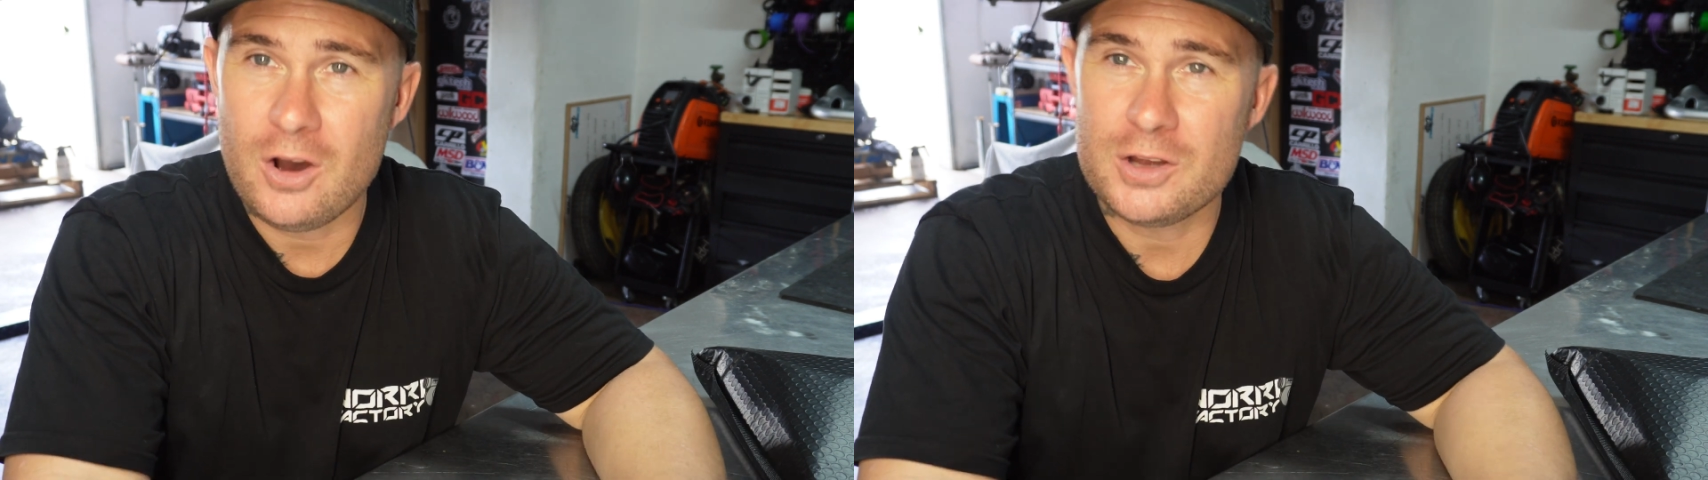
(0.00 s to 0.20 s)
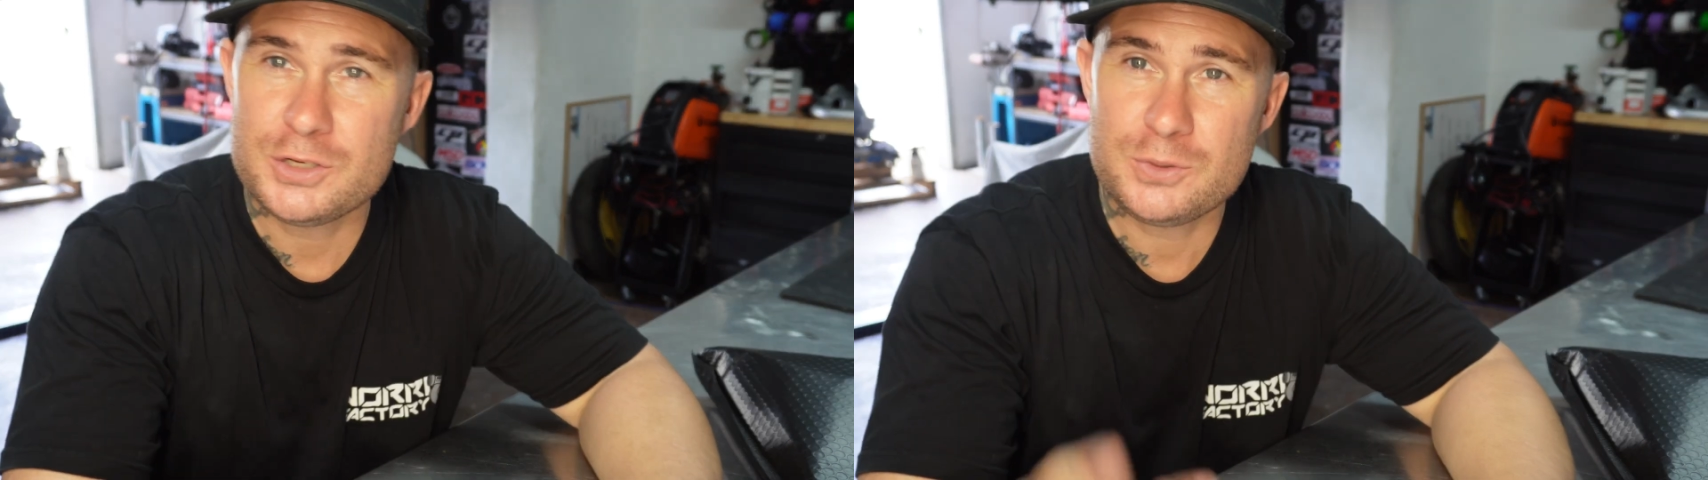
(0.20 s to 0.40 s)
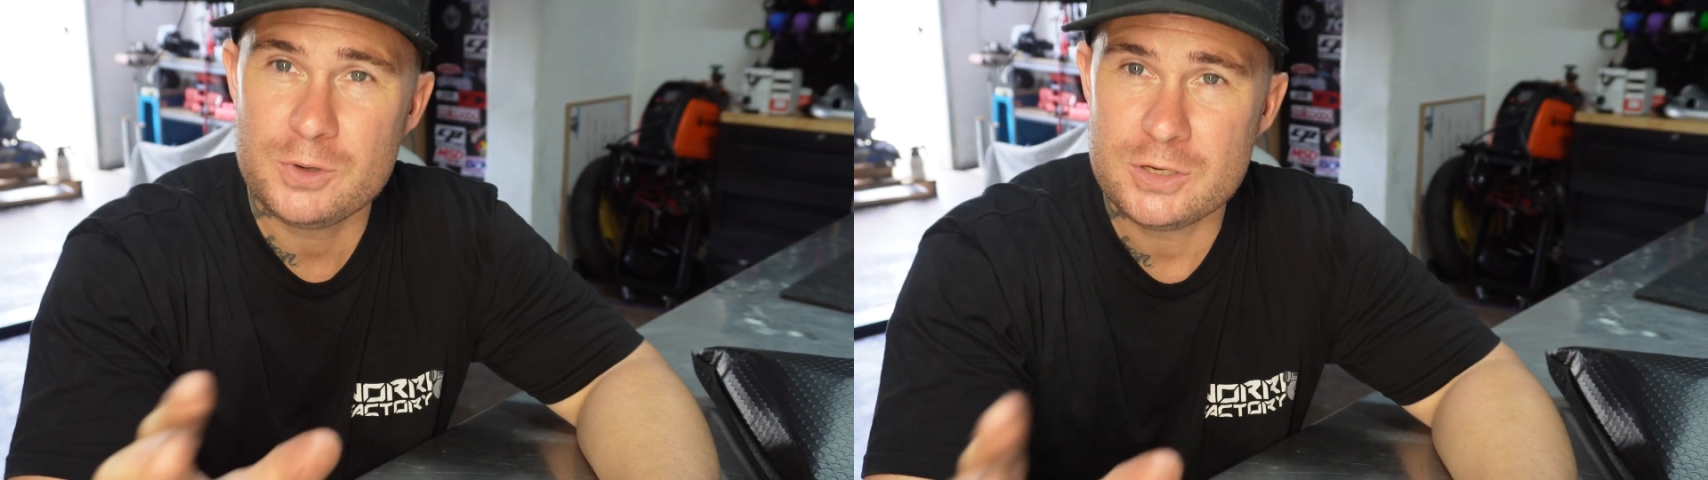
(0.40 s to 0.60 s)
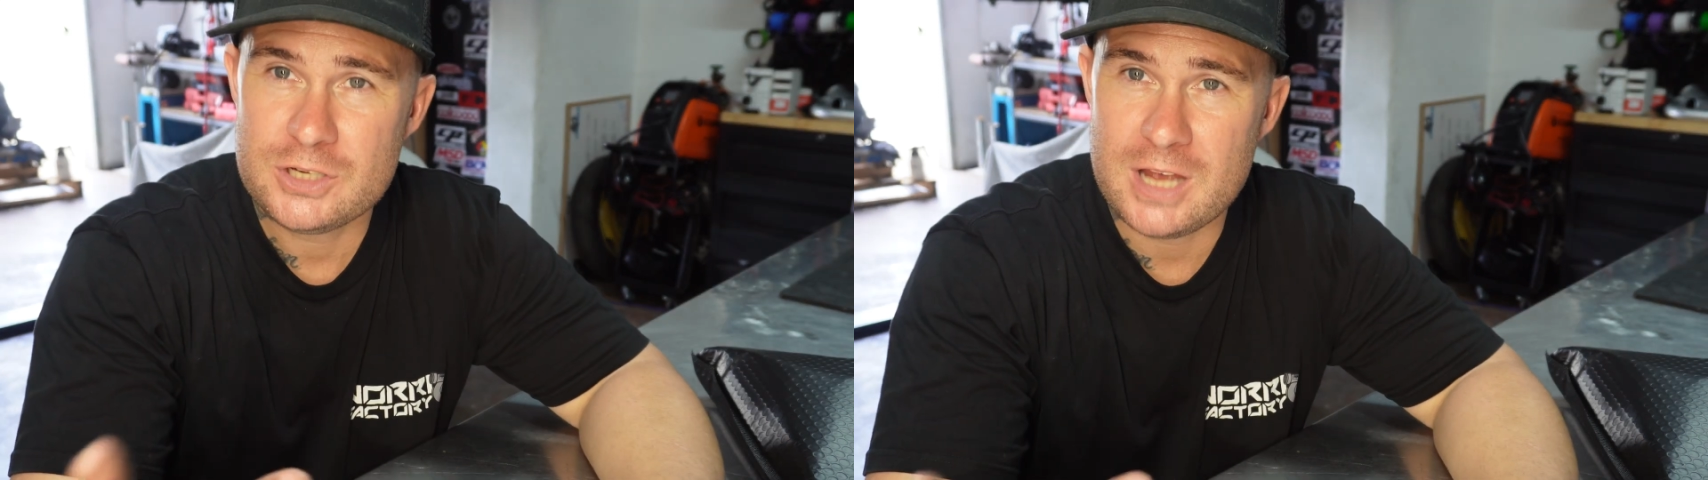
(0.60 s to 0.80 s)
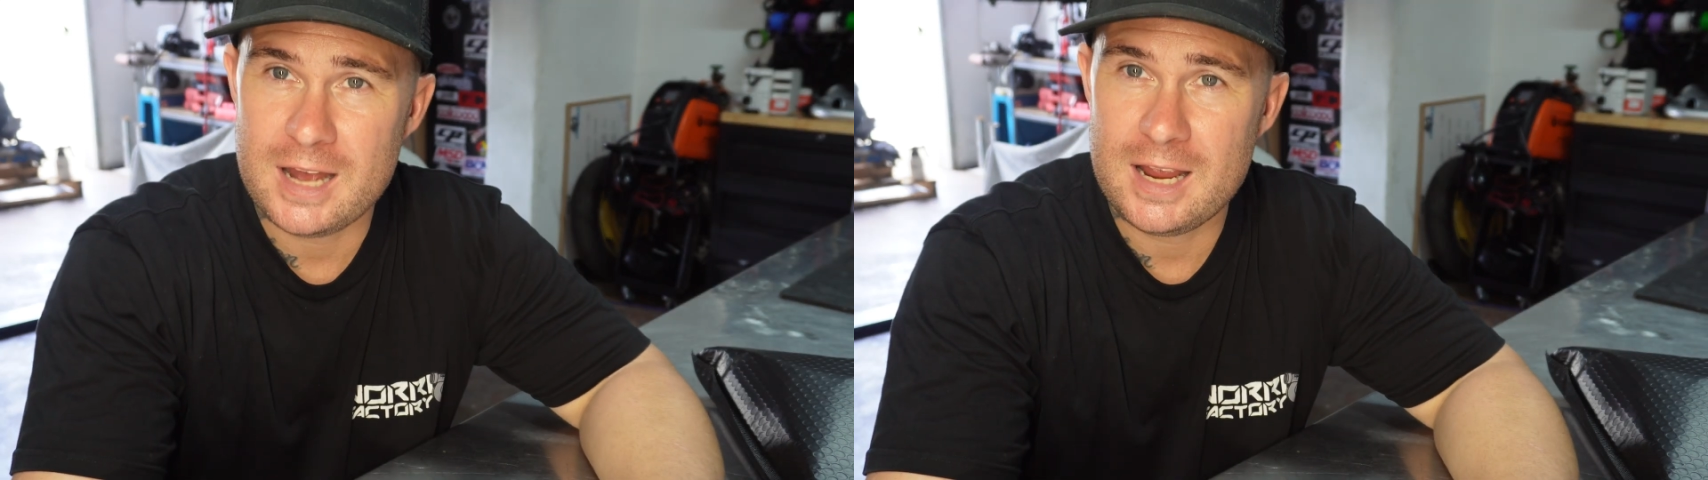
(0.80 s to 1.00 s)
I just want to
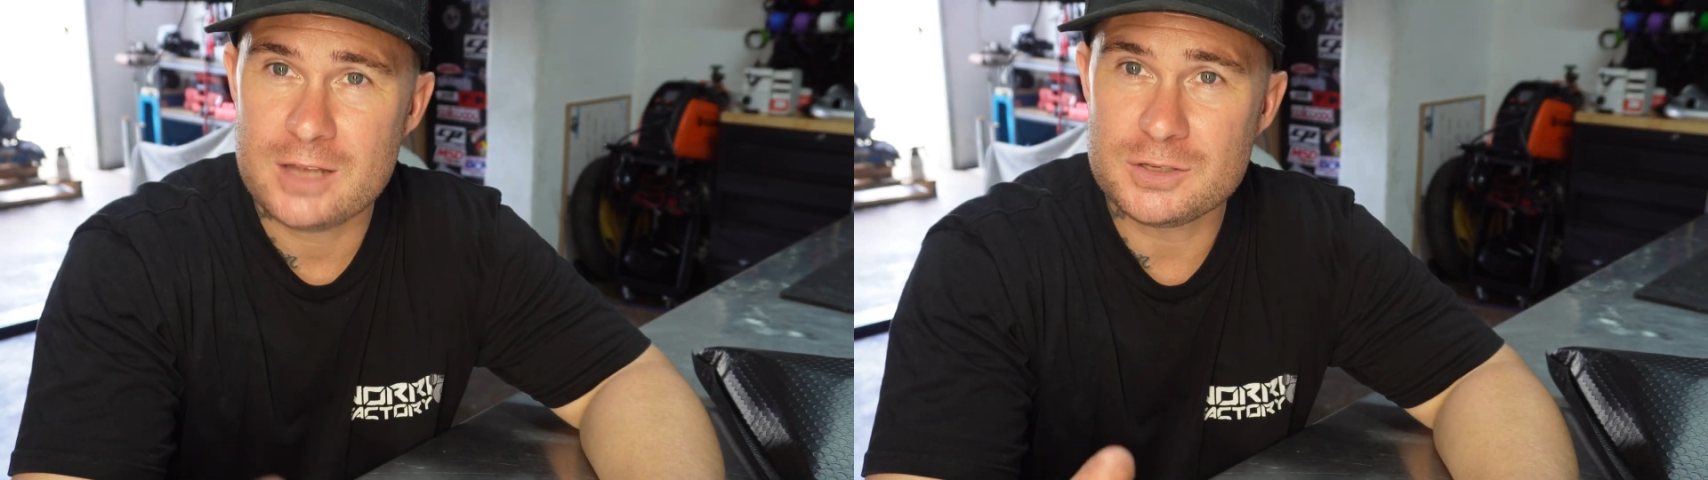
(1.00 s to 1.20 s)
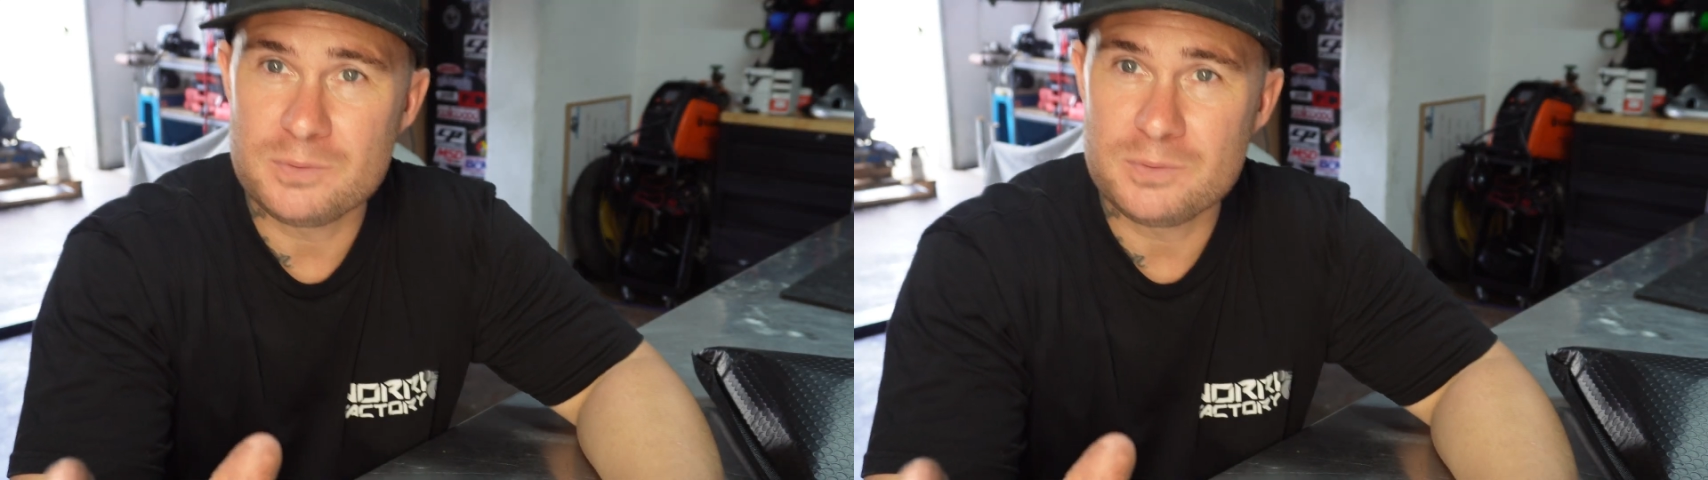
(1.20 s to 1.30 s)
shout out